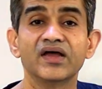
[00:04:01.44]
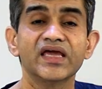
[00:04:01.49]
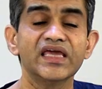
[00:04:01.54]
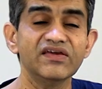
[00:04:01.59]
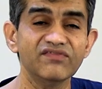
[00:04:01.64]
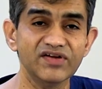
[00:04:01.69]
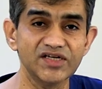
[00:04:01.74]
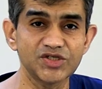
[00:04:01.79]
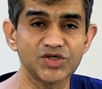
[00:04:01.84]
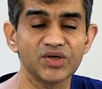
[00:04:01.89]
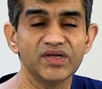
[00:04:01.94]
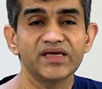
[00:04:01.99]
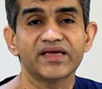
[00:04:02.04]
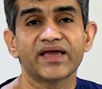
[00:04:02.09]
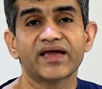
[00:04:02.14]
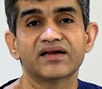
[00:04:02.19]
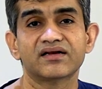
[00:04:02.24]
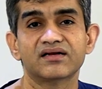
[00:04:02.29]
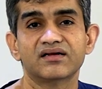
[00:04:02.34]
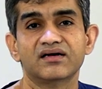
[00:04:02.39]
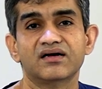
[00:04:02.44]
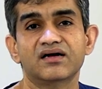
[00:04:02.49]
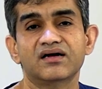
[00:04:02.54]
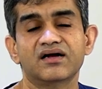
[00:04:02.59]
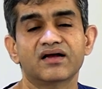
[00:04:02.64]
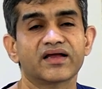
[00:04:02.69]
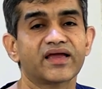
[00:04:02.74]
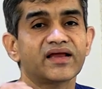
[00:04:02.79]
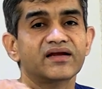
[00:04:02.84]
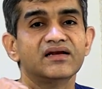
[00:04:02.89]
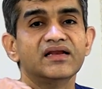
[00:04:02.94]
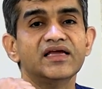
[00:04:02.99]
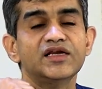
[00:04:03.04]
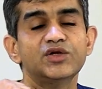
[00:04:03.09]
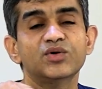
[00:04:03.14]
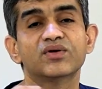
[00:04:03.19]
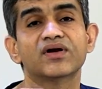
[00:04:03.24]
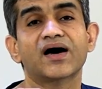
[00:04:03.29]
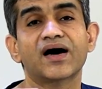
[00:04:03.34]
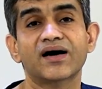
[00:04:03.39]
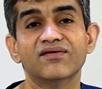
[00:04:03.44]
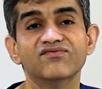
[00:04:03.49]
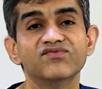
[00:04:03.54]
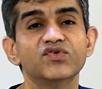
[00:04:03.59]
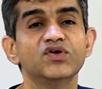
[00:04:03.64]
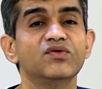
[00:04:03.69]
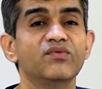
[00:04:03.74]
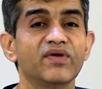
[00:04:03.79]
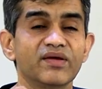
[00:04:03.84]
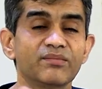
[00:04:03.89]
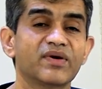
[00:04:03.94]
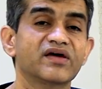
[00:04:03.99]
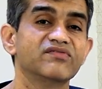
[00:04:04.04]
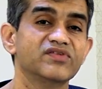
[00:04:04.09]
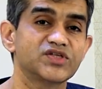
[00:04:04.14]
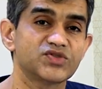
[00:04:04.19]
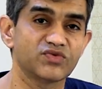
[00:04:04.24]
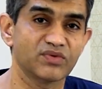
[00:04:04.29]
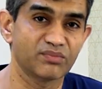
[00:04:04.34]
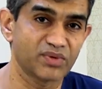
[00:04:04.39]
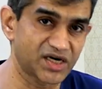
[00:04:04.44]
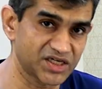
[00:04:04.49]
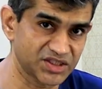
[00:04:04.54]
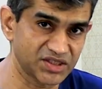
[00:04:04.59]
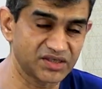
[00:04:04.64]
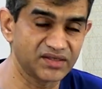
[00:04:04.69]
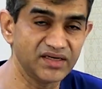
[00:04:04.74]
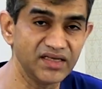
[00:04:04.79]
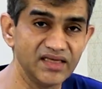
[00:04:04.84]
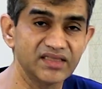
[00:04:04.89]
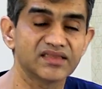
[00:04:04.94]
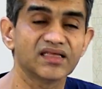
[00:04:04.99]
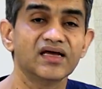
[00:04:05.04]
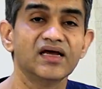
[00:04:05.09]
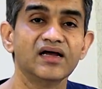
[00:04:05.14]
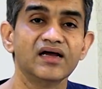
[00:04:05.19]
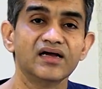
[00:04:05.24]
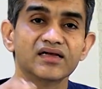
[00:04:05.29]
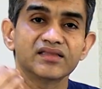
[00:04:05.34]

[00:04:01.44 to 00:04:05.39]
eventually can lead to a harmful way by which we brush our teeth.